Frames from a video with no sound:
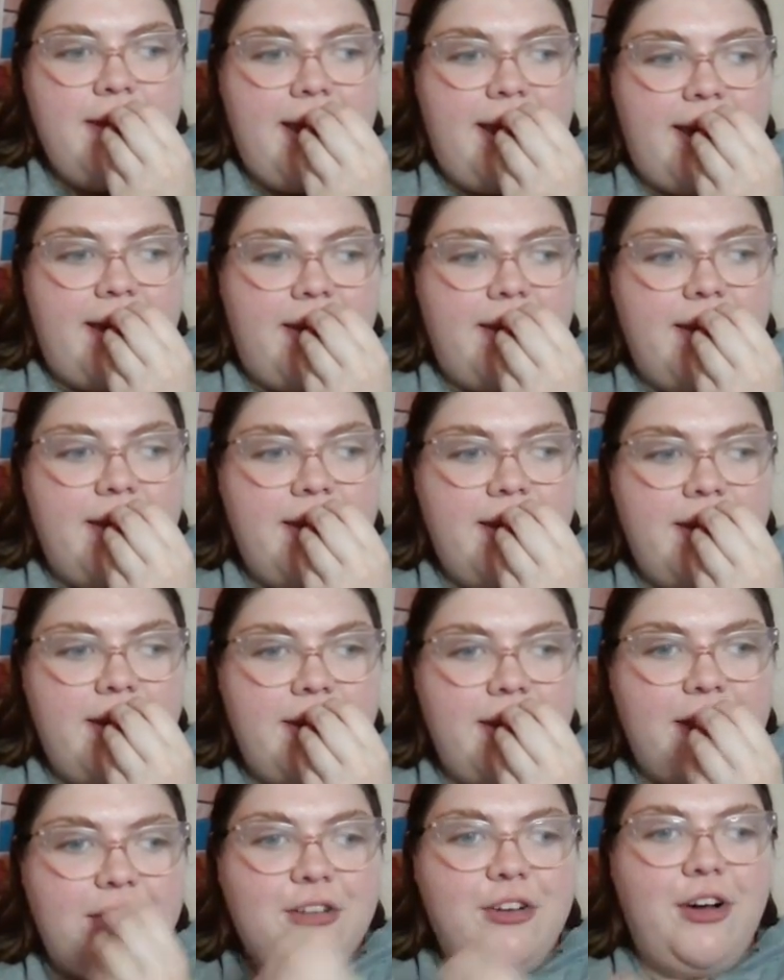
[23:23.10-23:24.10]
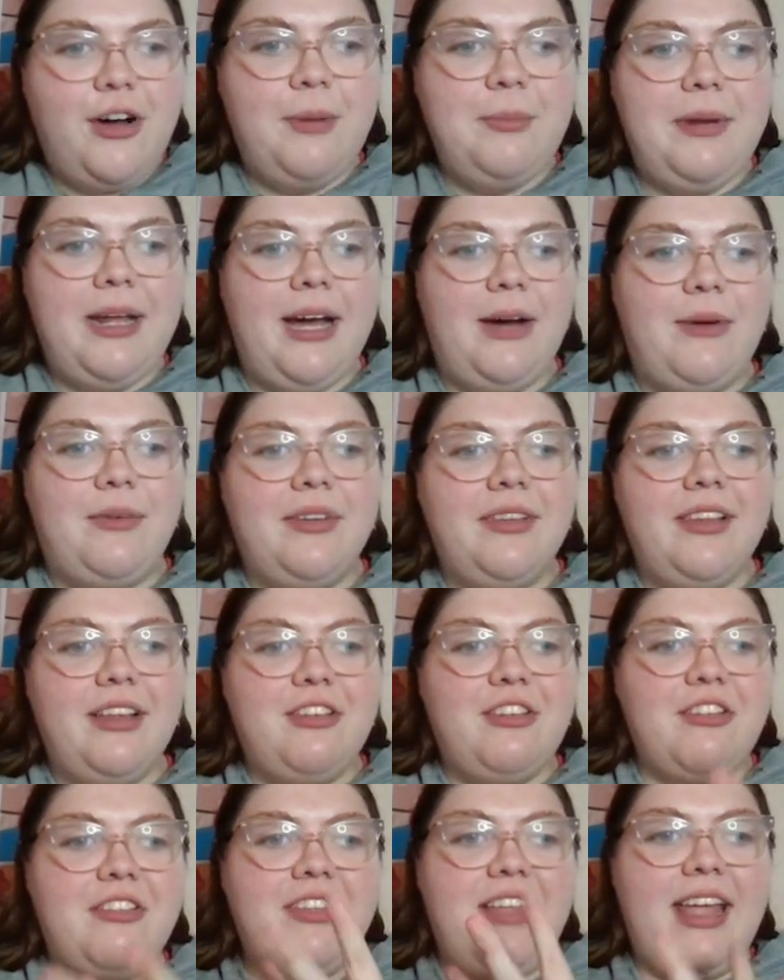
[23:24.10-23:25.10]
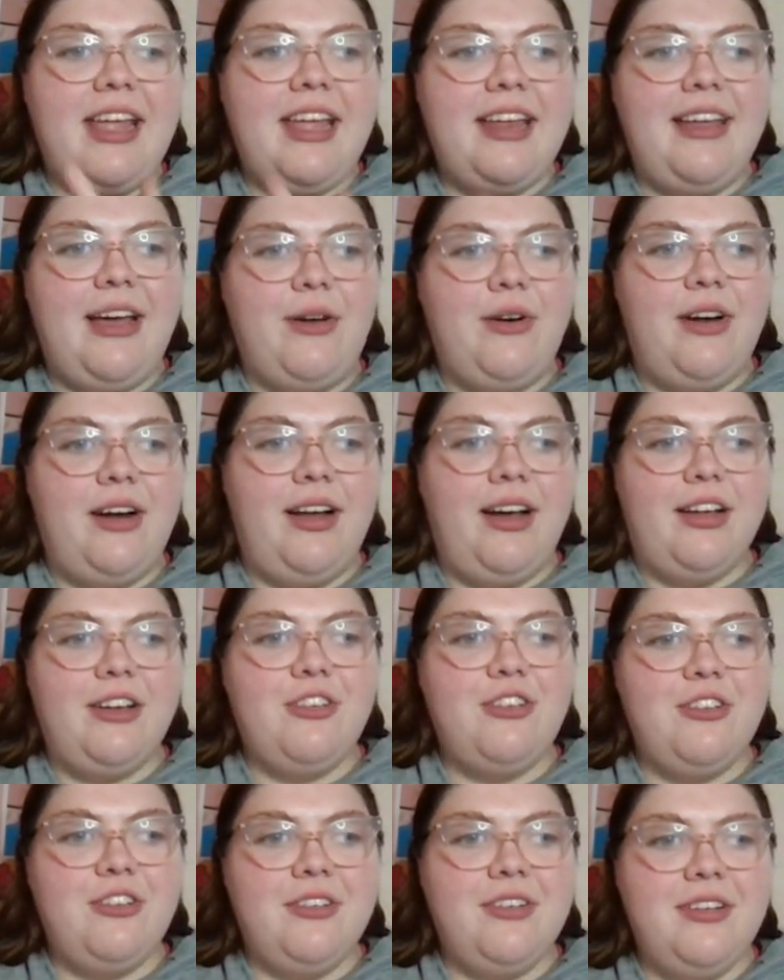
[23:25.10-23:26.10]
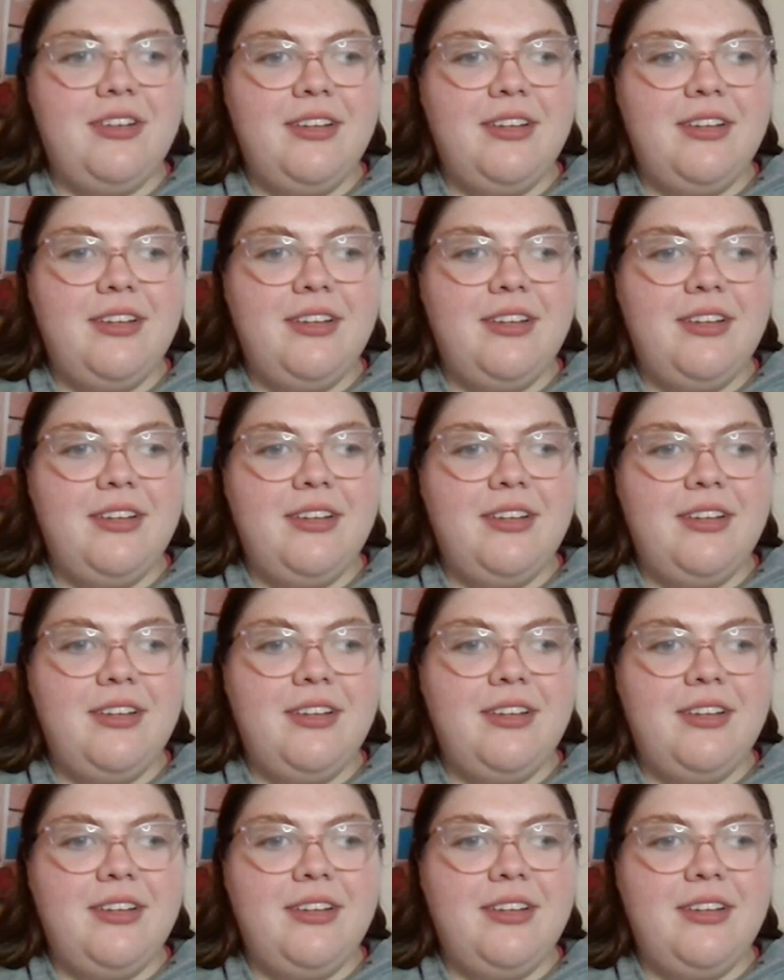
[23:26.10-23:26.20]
Yeah, let's calm down. Let's just take it down a notch.